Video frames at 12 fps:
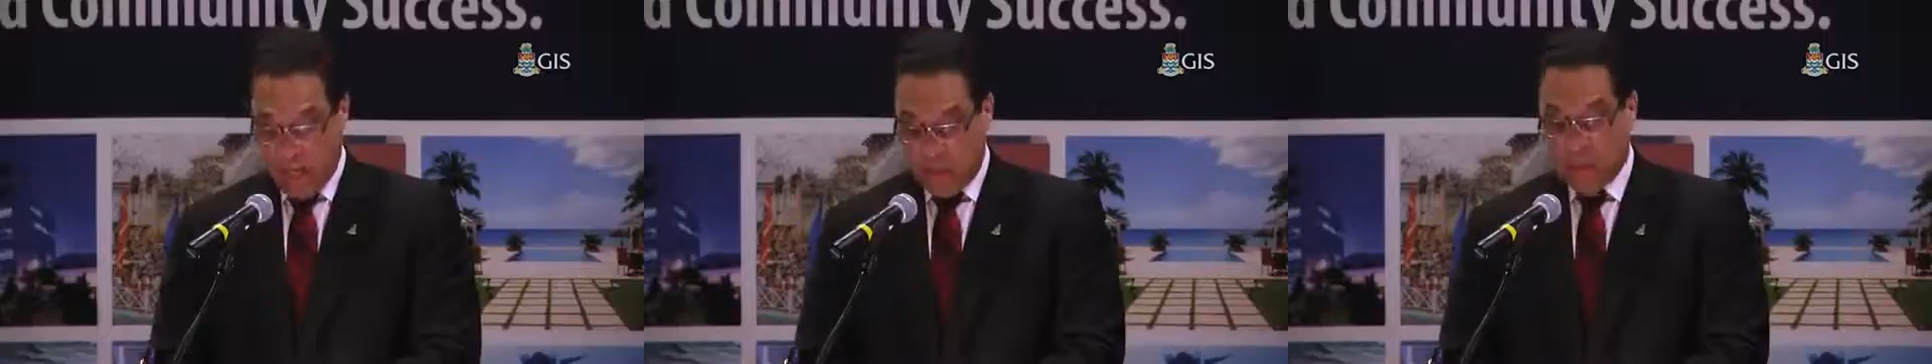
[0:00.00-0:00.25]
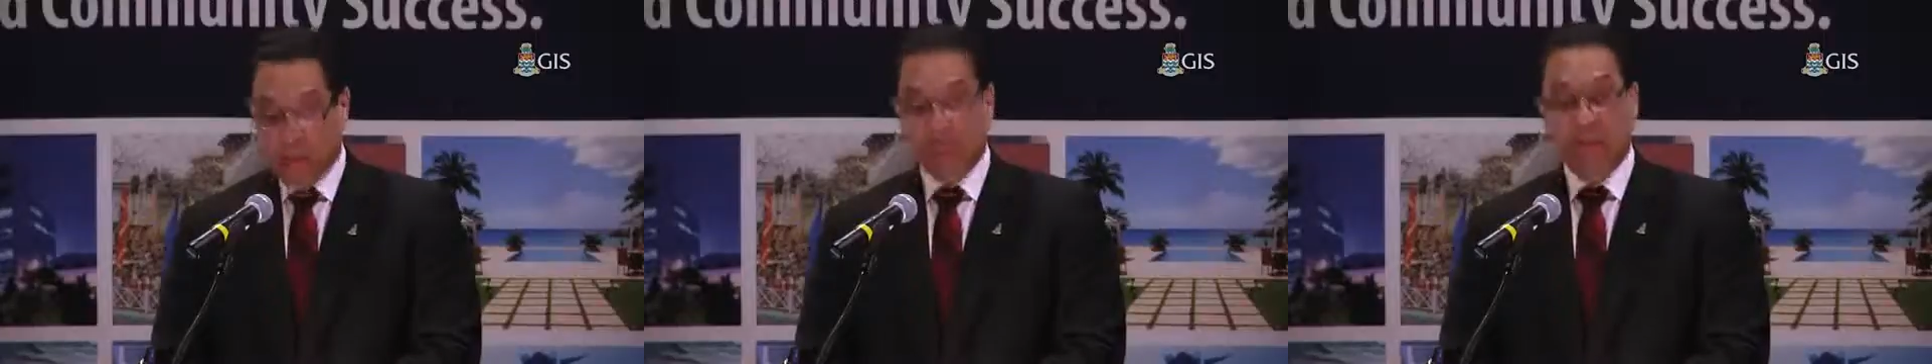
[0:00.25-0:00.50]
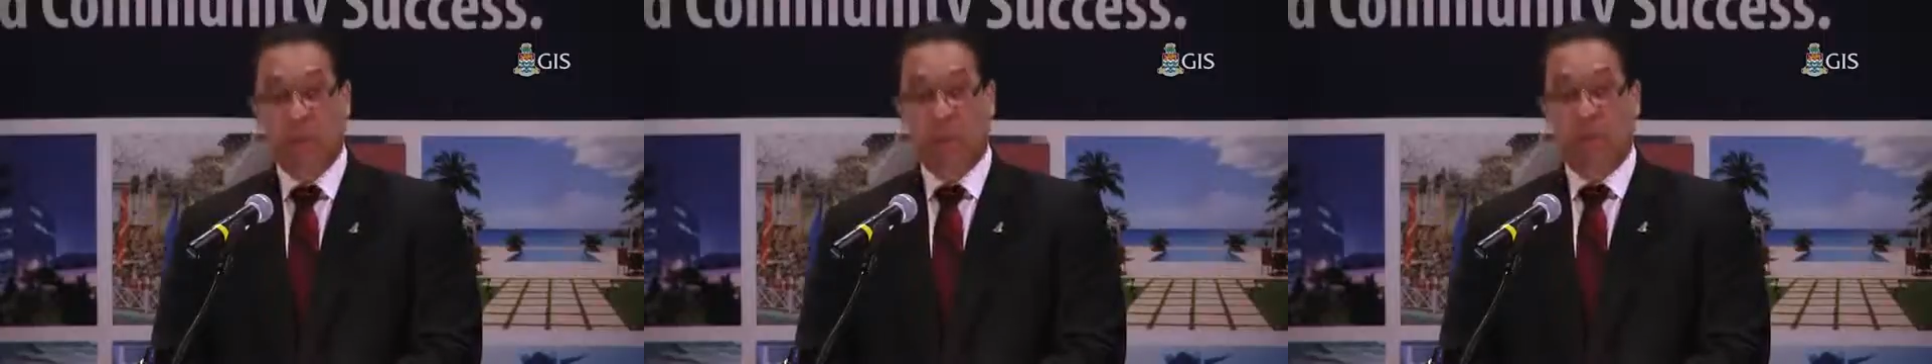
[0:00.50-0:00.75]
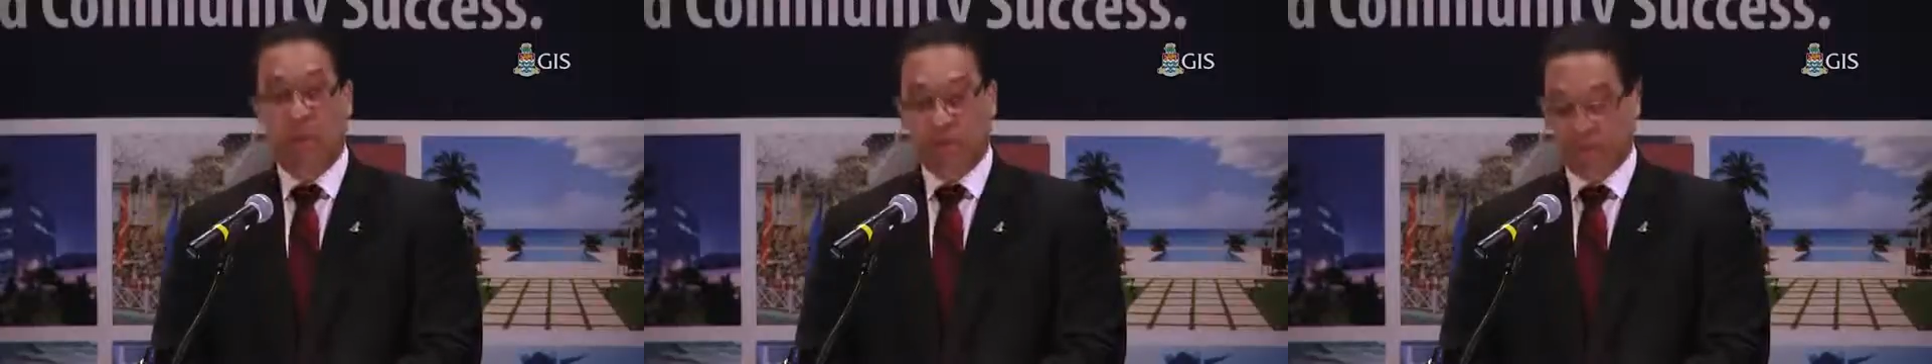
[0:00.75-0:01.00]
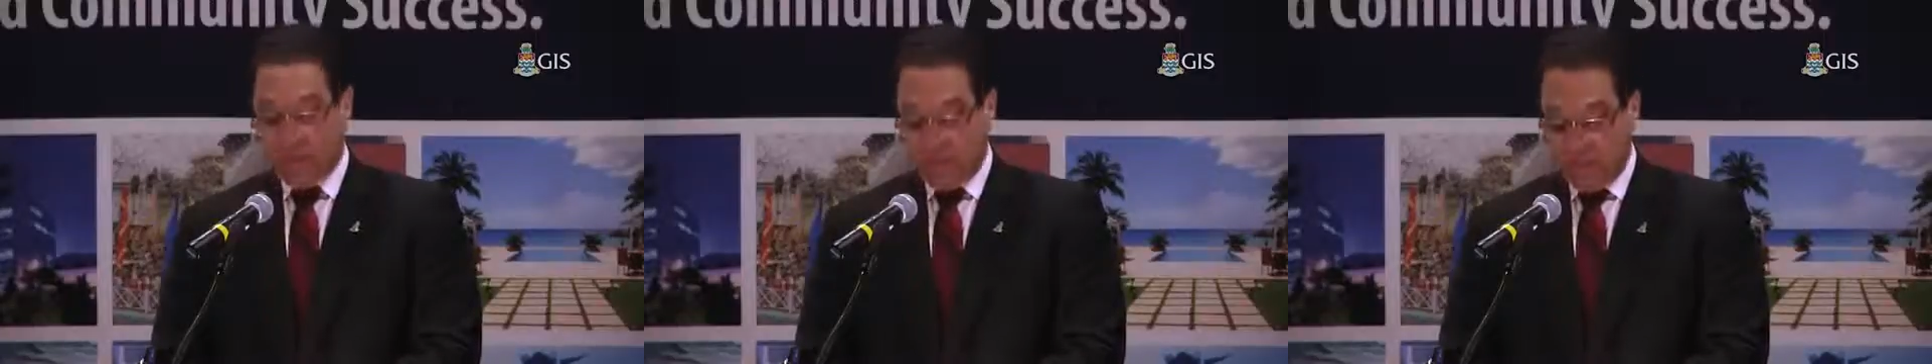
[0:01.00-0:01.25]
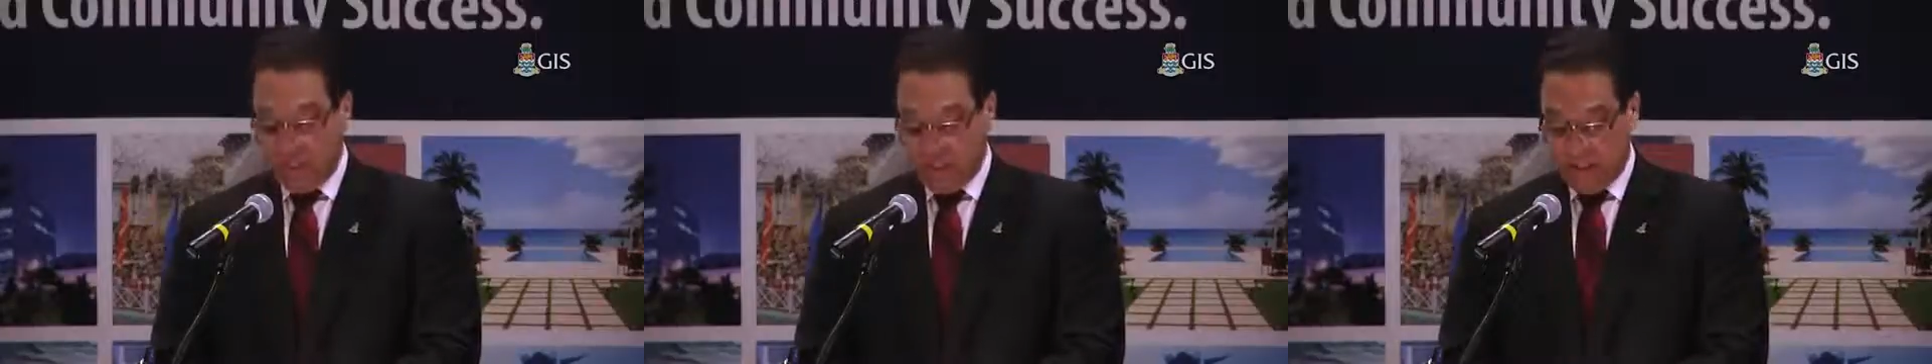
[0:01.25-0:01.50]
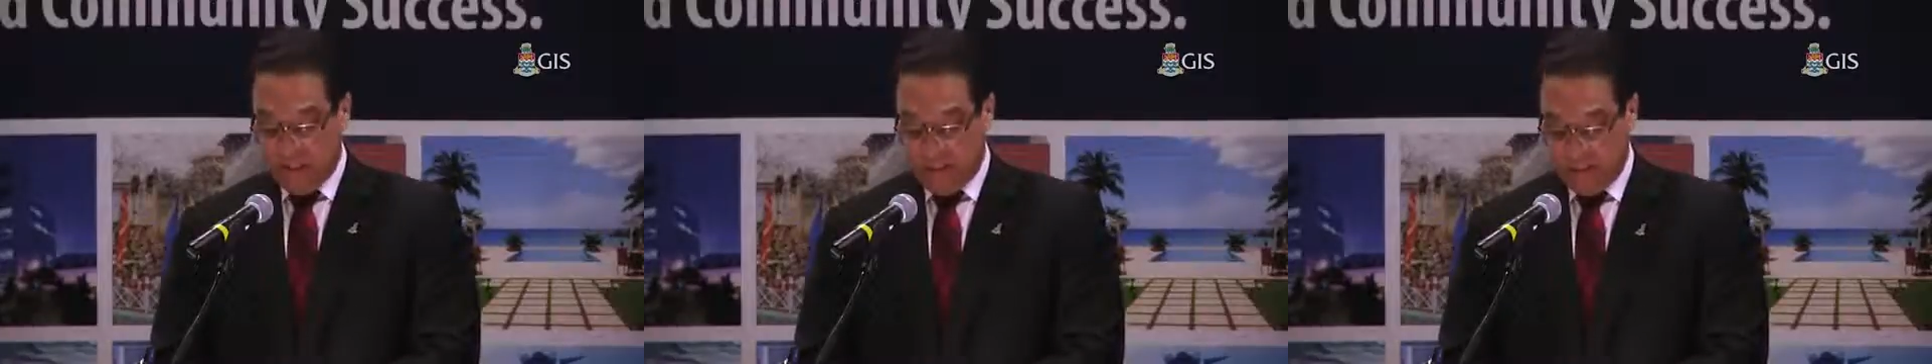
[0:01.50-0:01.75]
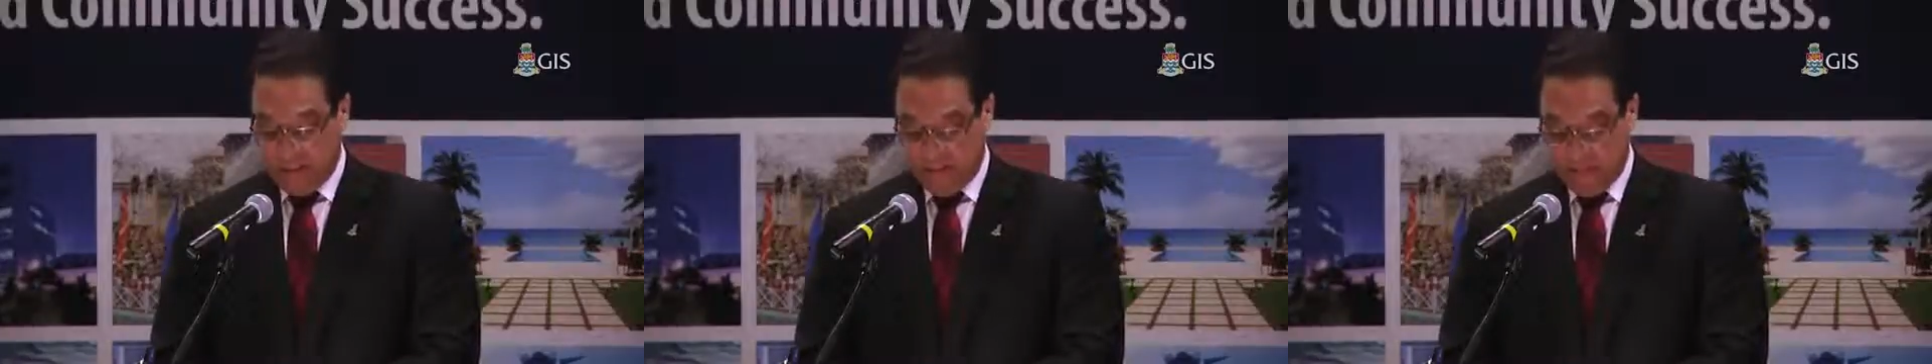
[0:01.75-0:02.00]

and who can stay beyond the 7 years